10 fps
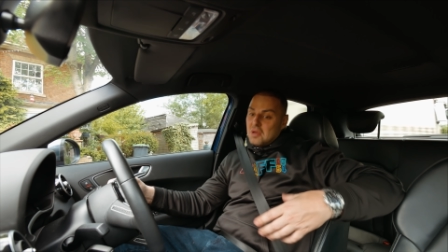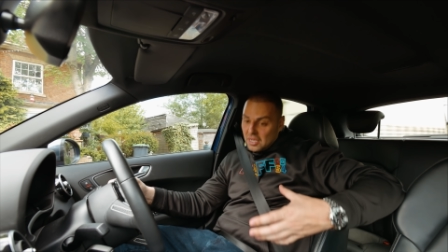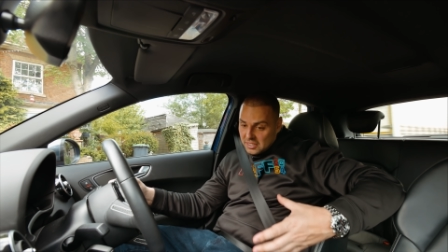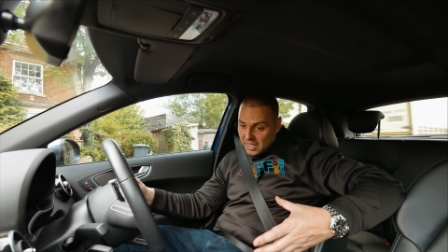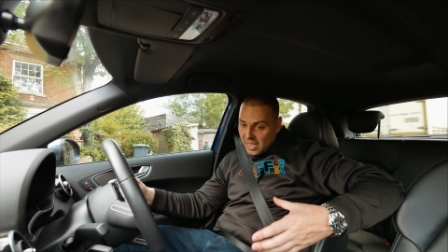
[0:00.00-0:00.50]

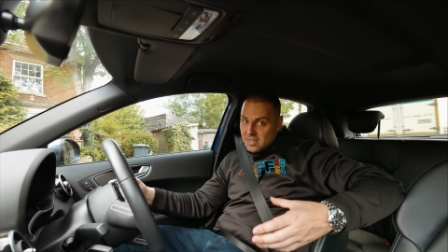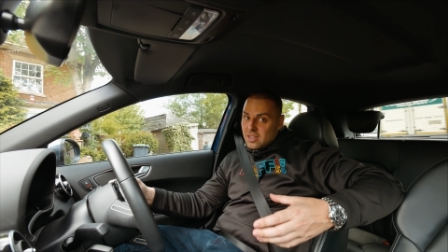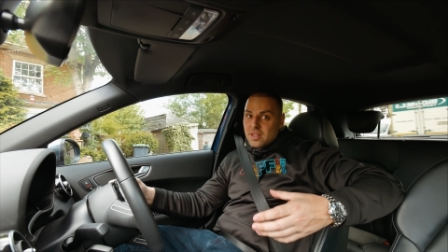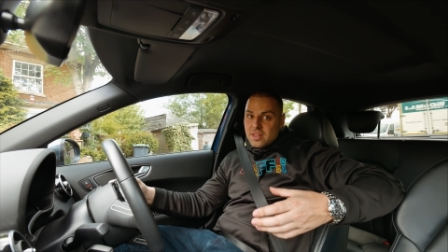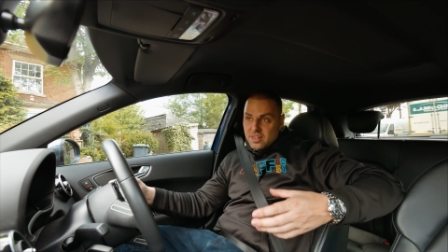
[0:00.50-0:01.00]
Again,
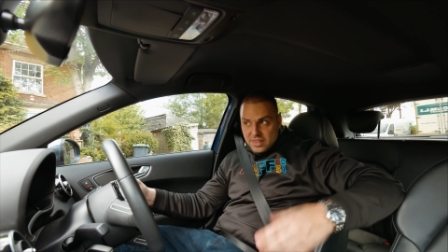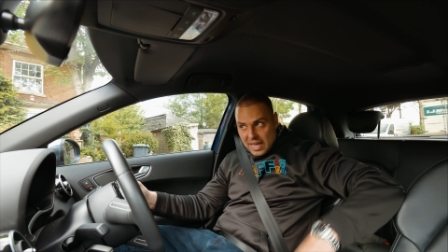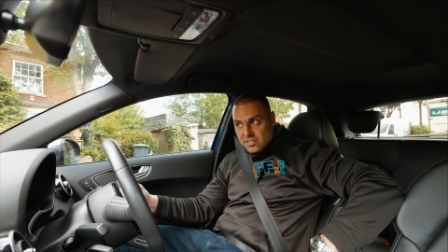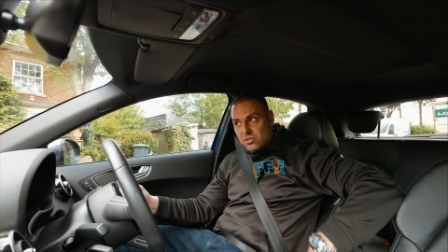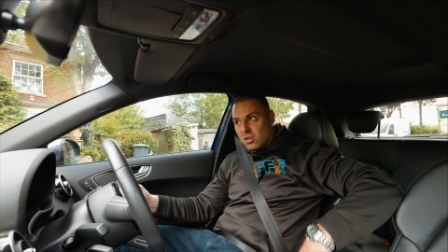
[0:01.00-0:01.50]

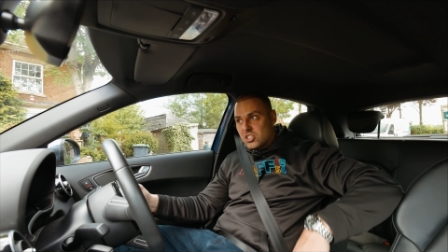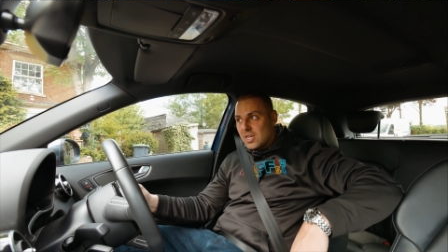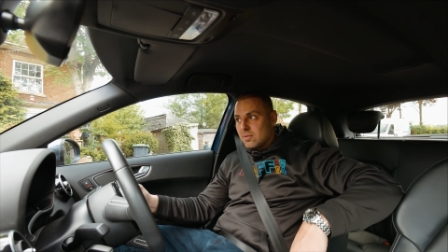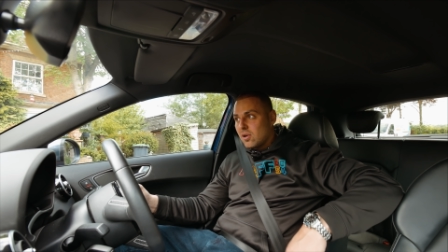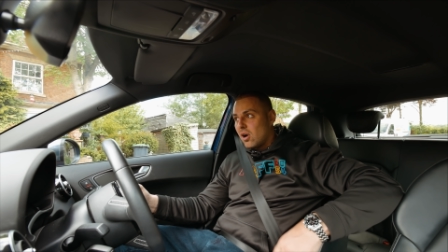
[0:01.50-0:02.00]
that's not a
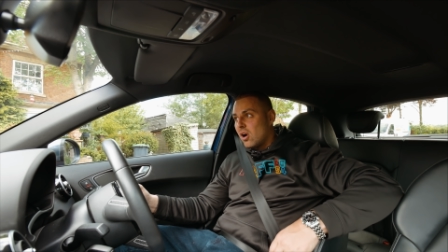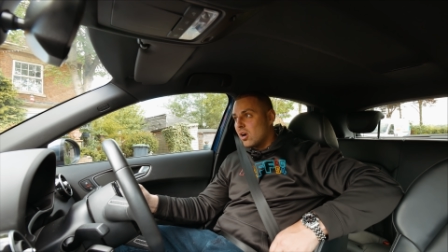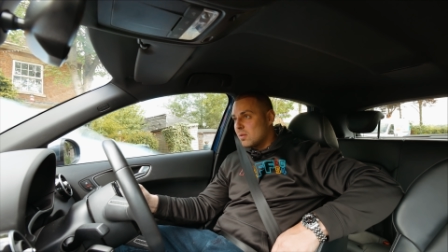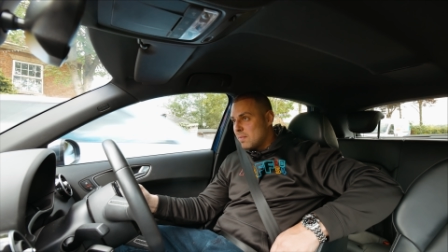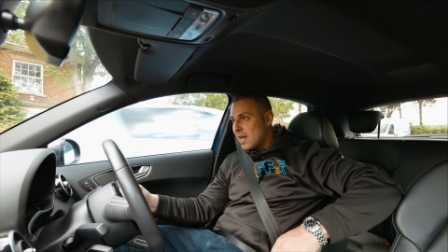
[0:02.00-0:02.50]
cheap car
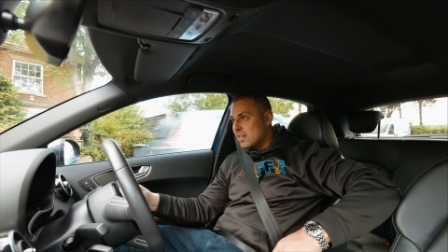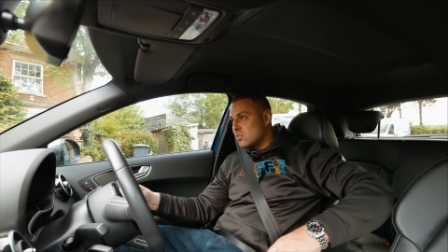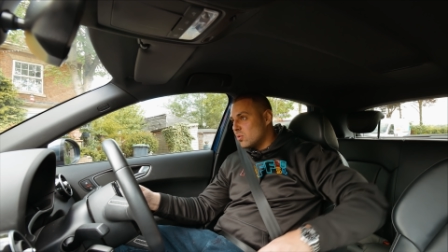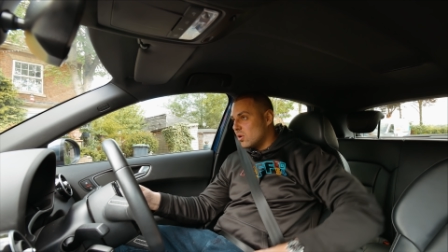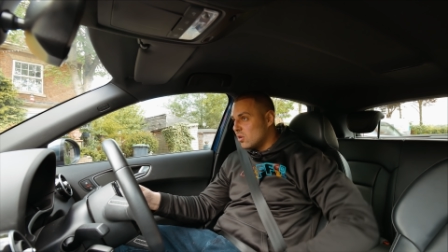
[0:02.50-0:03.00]
compared
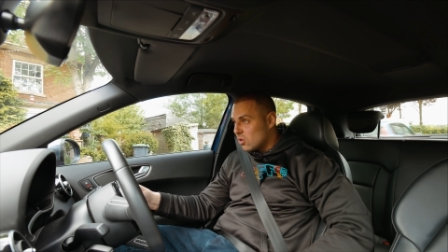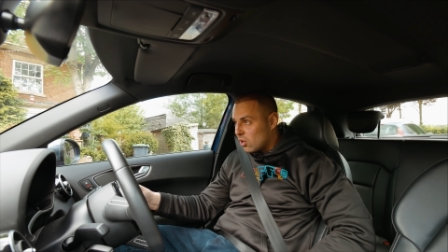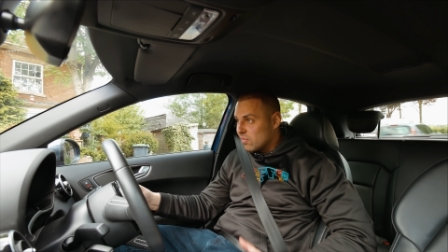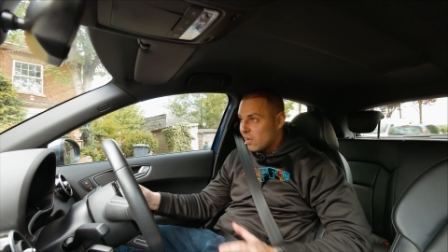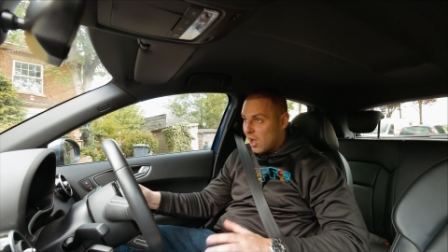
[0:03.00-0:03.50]
to a lot
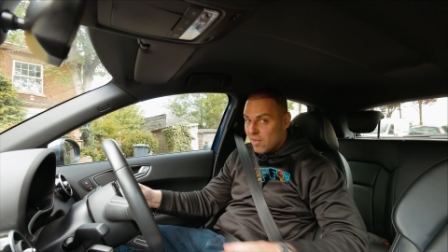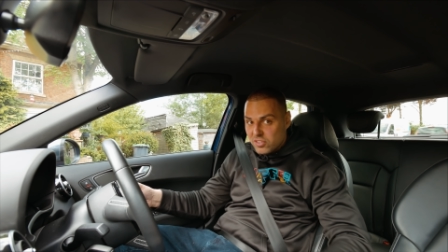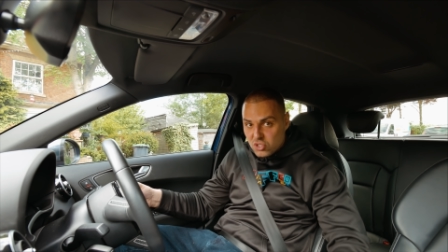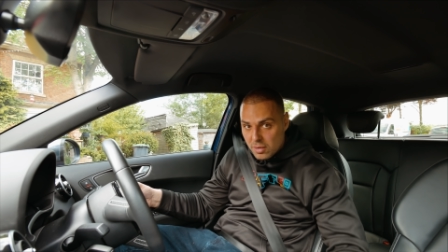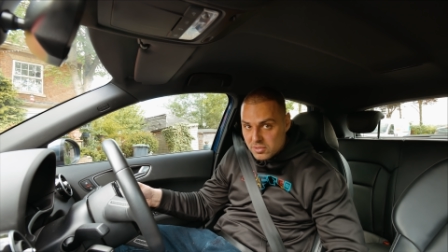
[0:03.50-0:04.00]
of other
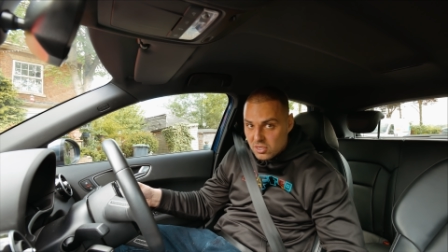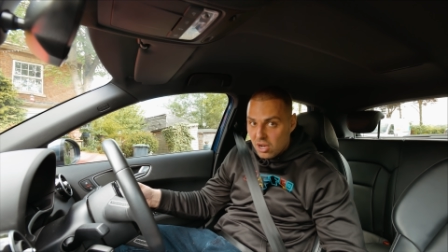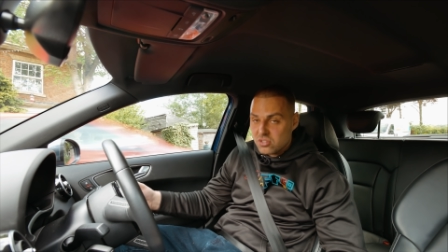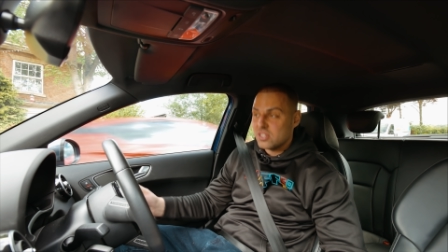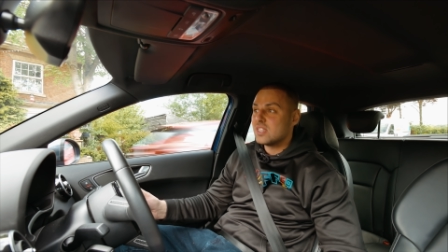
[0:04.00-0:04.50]
types of
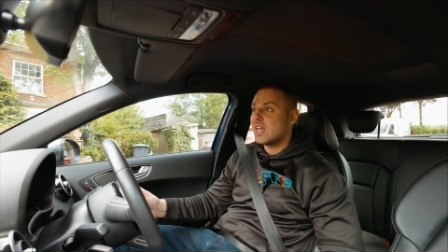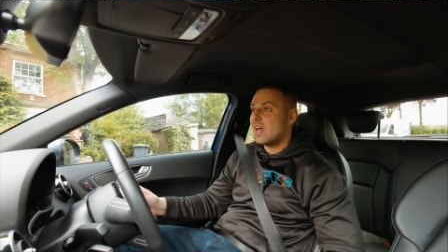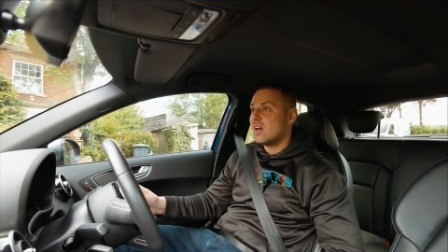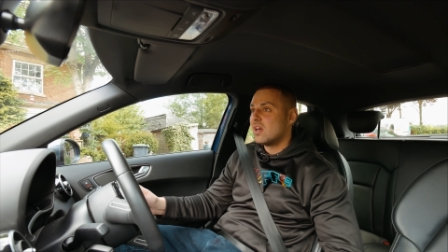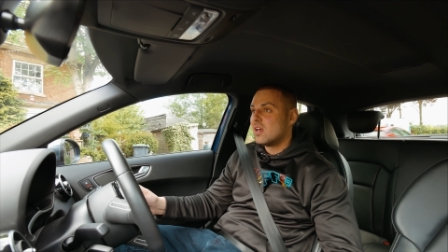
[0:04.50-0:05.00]
cars like you can get
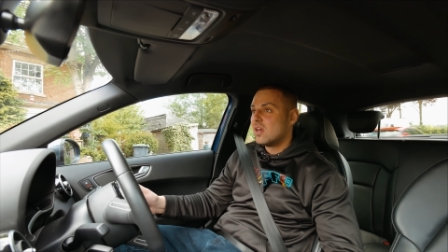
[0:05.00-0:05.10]
a,